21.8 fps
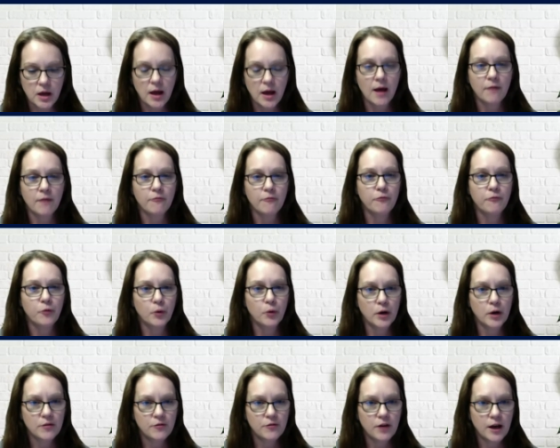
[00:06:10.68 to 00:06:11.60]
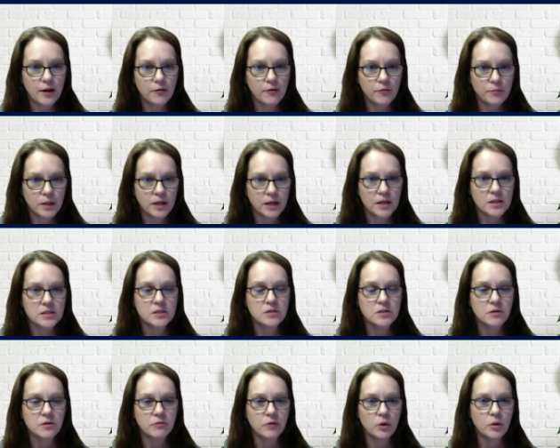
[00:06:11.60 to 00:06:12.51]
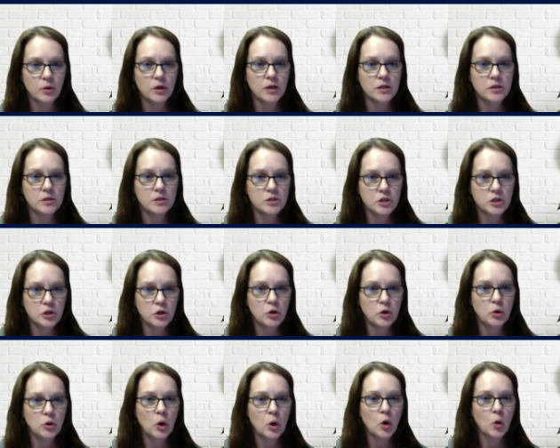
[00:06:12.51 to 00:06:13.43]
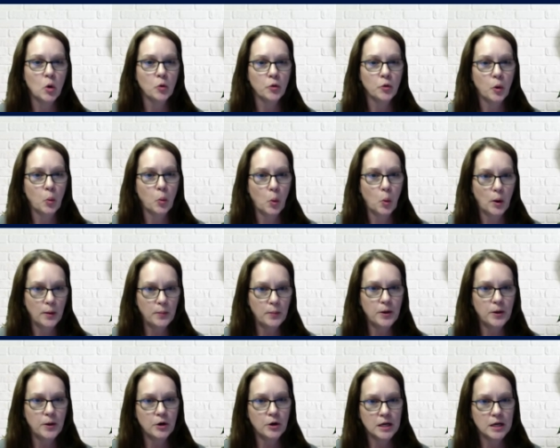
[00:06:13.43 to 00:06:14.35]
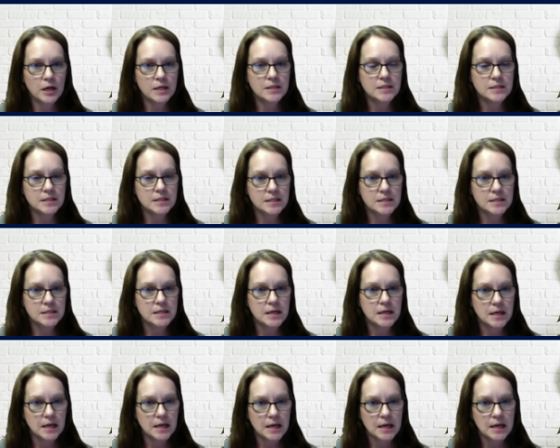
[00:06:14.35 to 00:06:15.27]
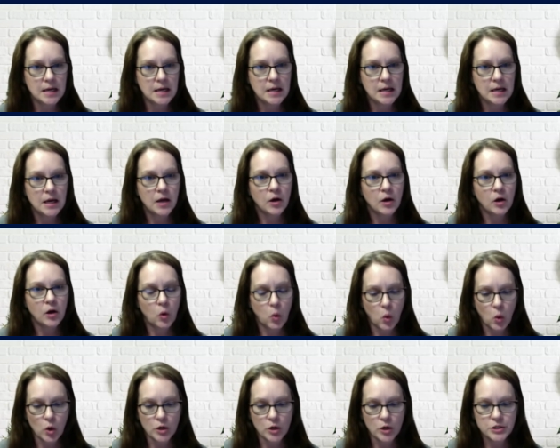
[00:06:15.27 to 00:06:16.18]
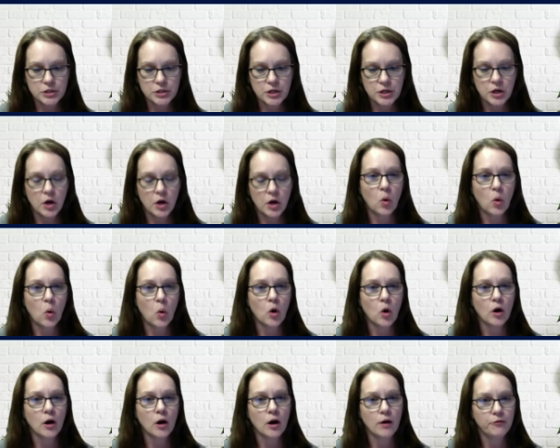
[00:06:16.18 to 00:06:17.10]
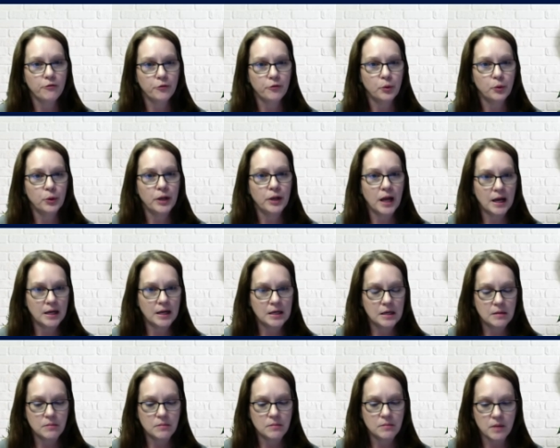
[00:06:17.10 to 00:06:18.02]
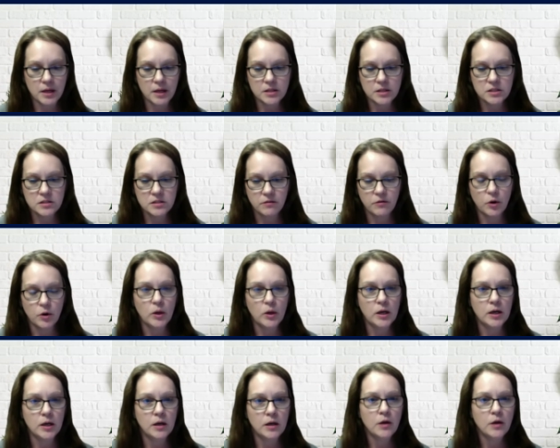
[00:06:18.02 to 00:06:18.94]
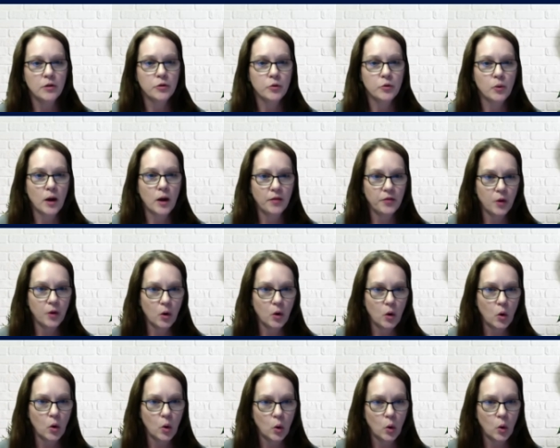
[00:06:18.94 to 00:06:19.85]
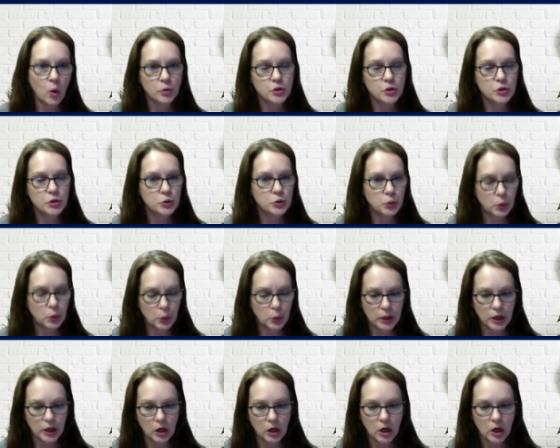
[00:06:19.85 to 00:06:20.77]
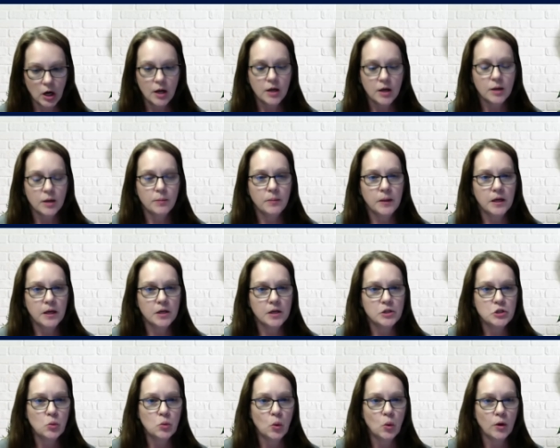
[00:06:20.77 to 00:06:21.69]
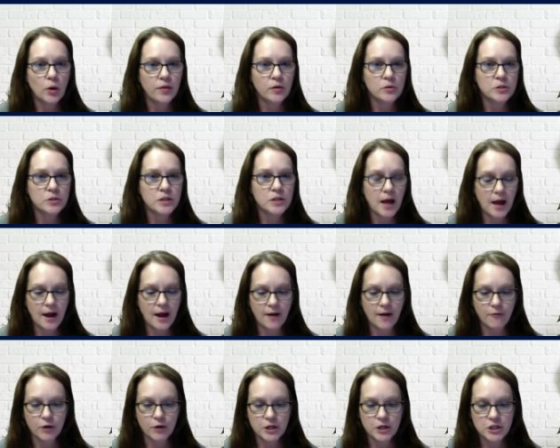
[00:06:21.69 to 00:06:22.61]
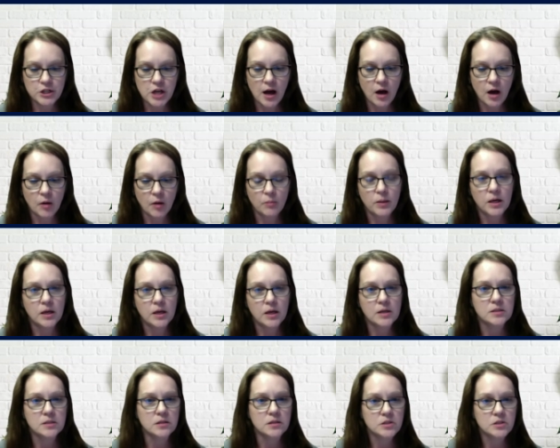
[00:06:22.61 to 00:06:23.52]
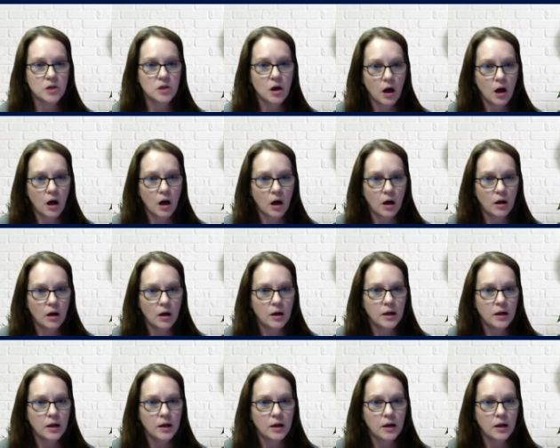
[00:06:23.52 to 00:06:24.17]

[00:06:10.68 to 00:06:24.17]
have 45 minutes devoted to the one period CTE course or a full 90 minutes devoted throughout the whole school year because you want those to average out because the SAW